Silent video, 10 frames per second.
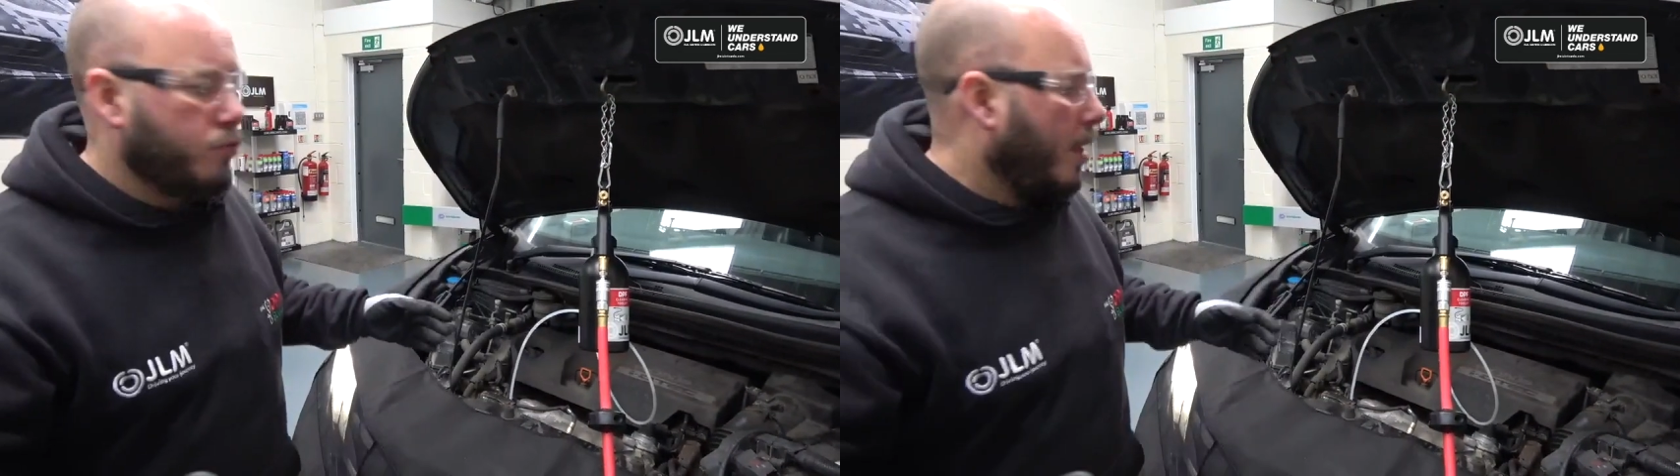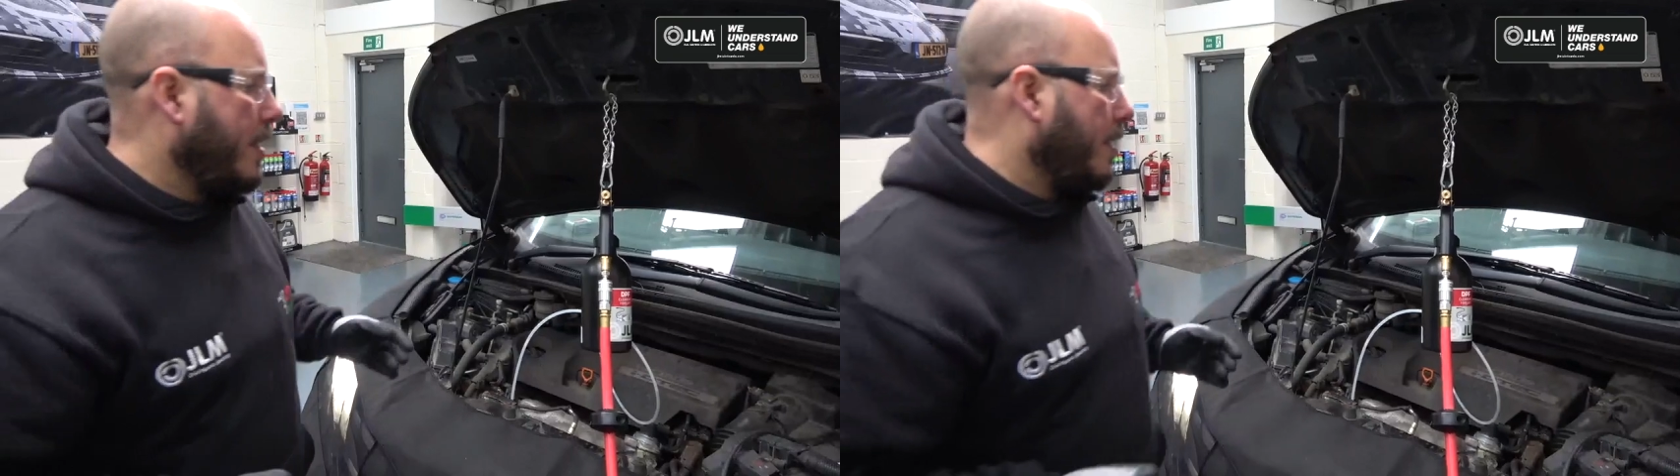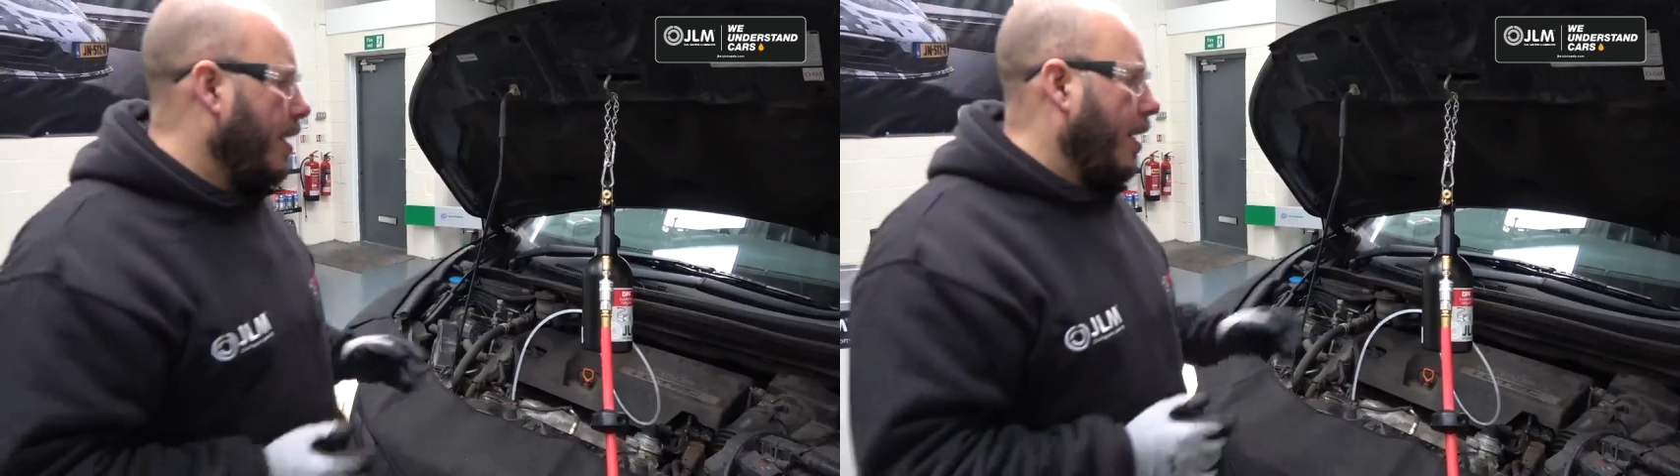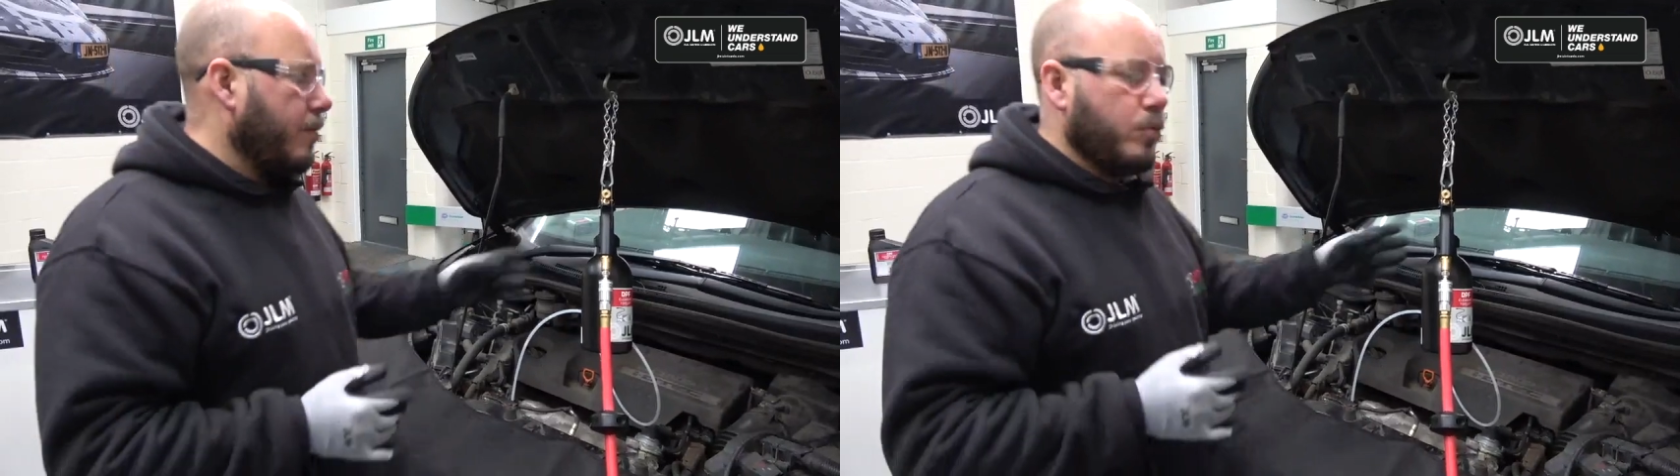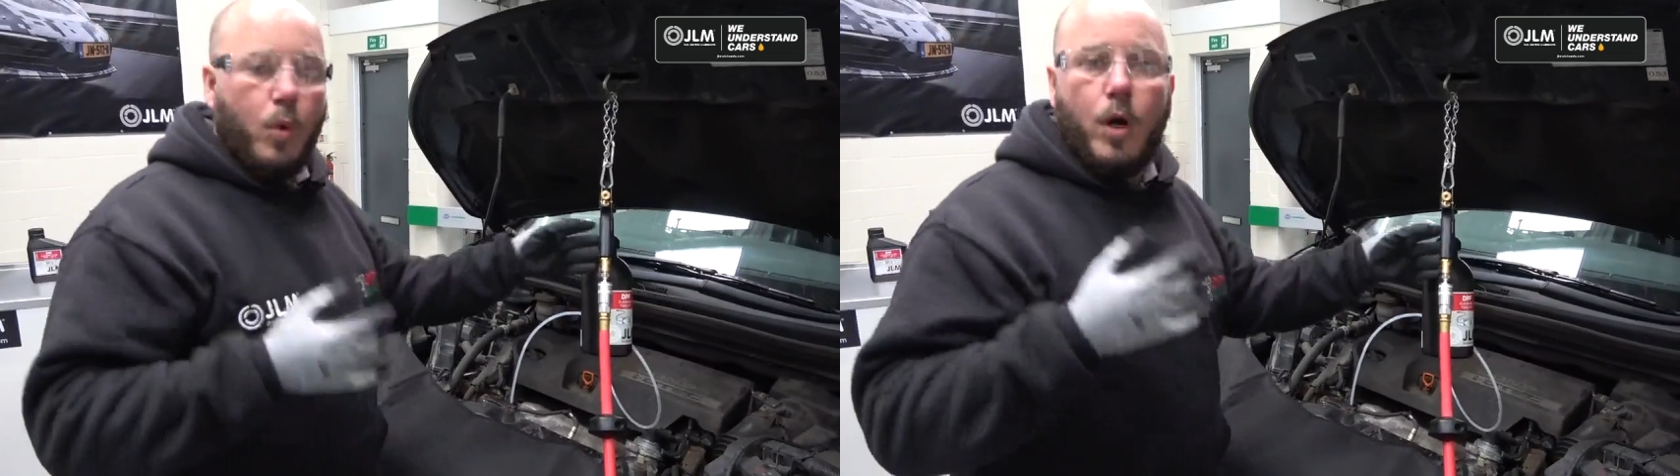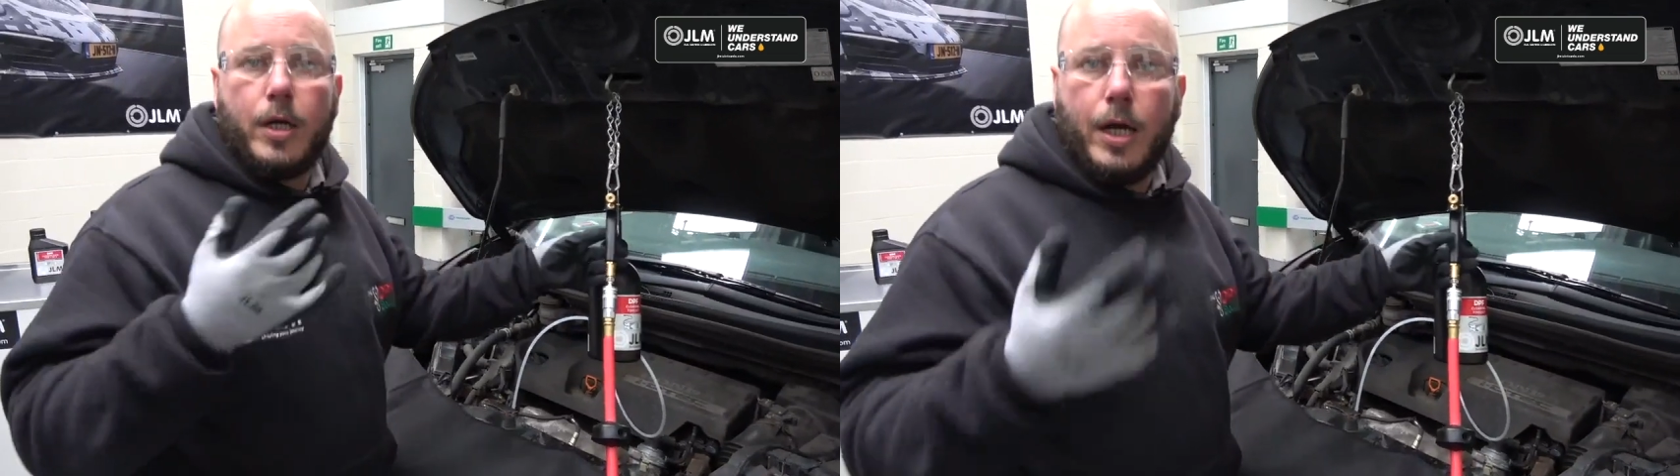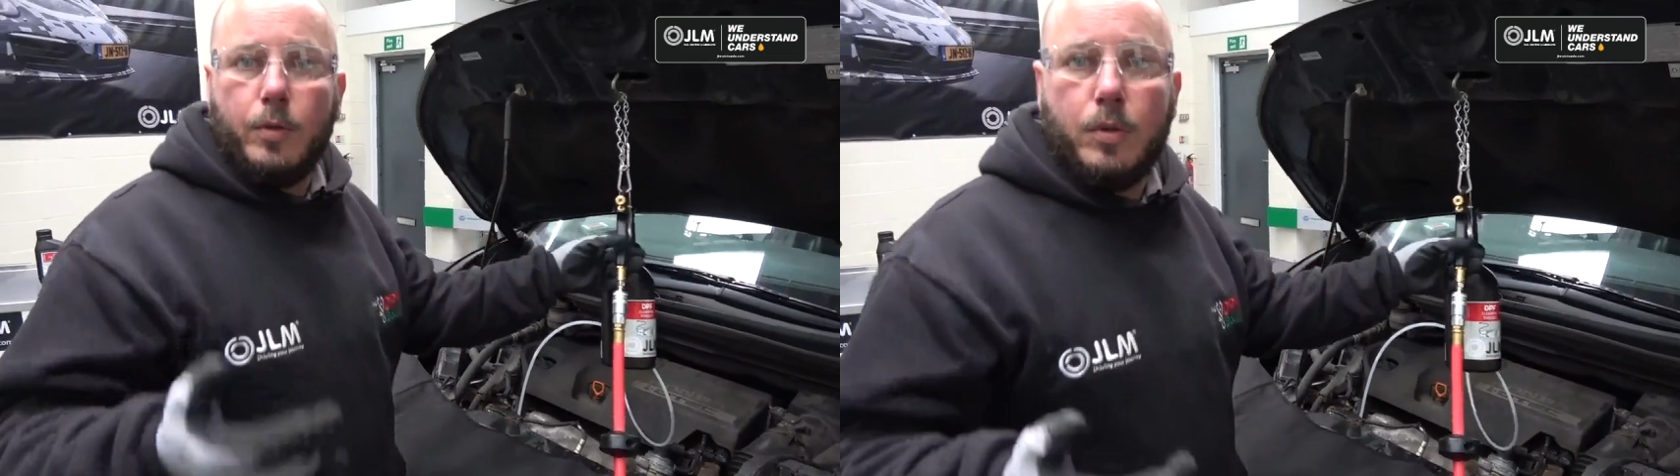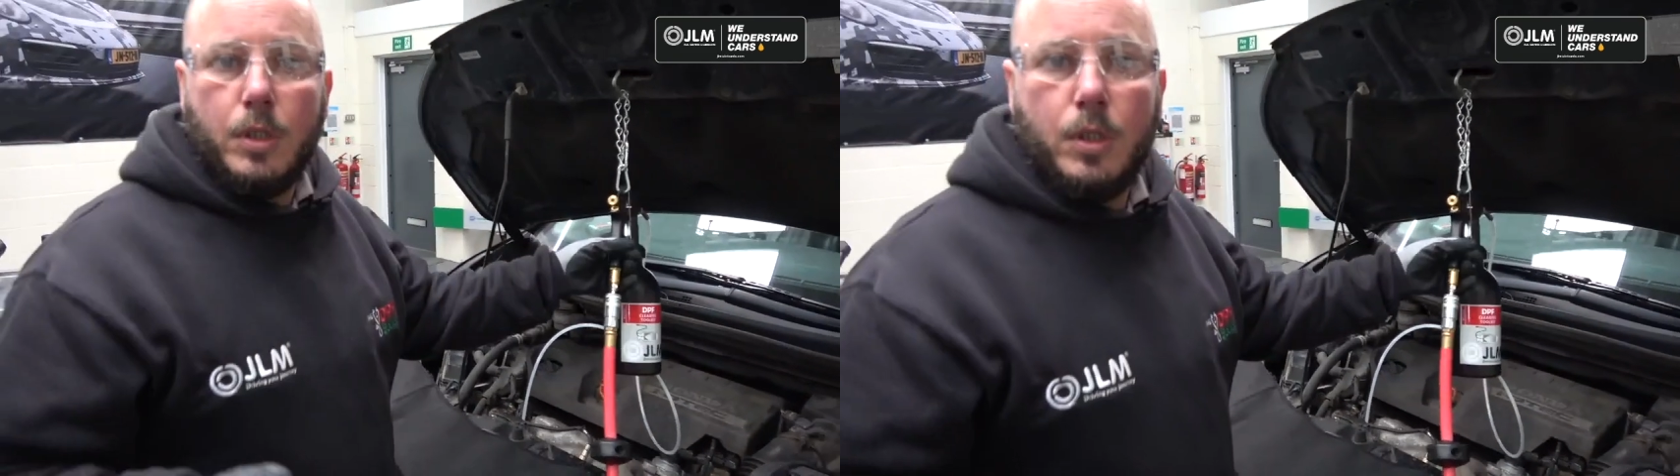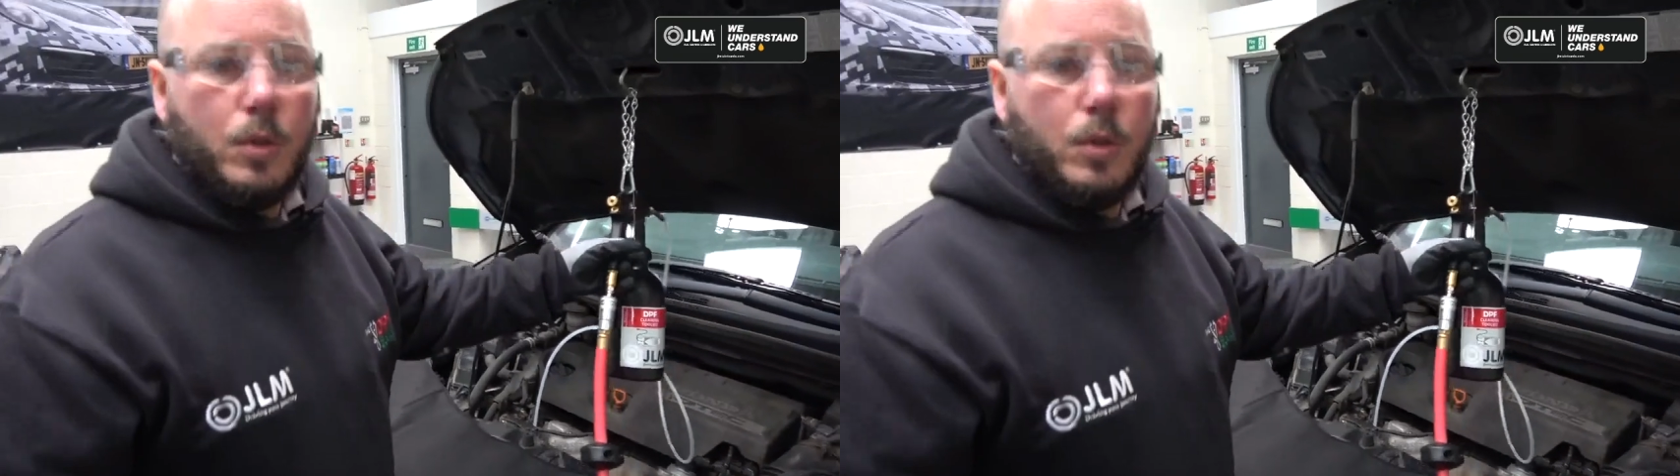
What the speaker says: right and work out